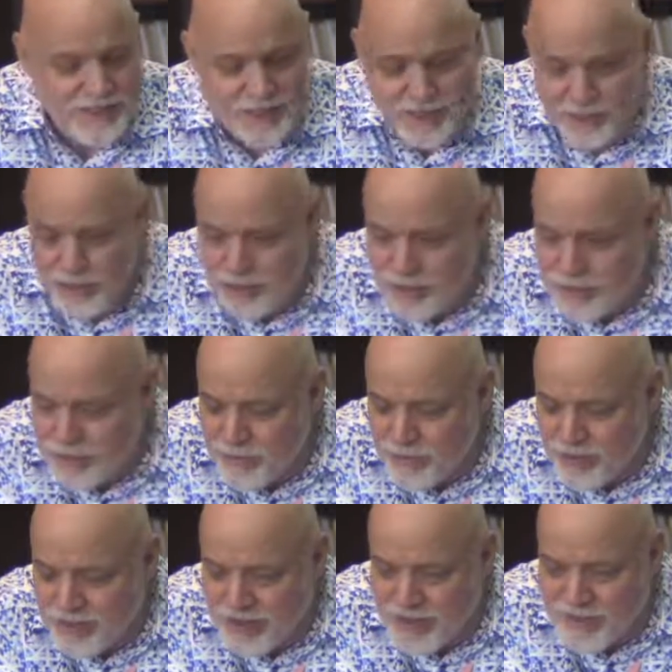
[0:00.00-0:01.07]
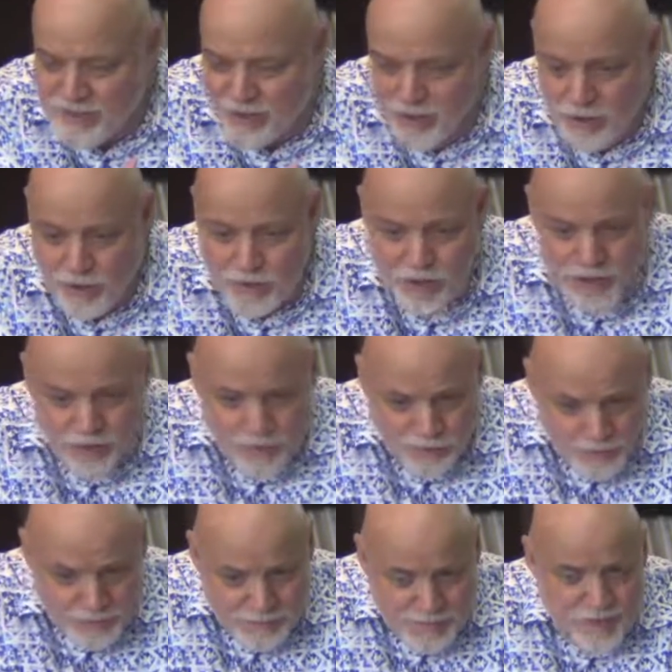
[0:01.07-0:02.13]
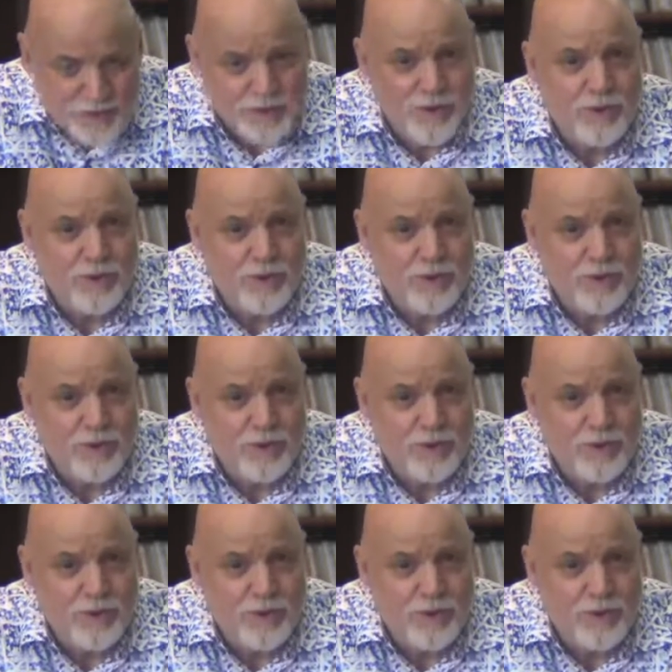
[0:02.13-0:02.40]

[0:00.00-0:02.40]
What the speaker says: They knew they were going to have to go rebuild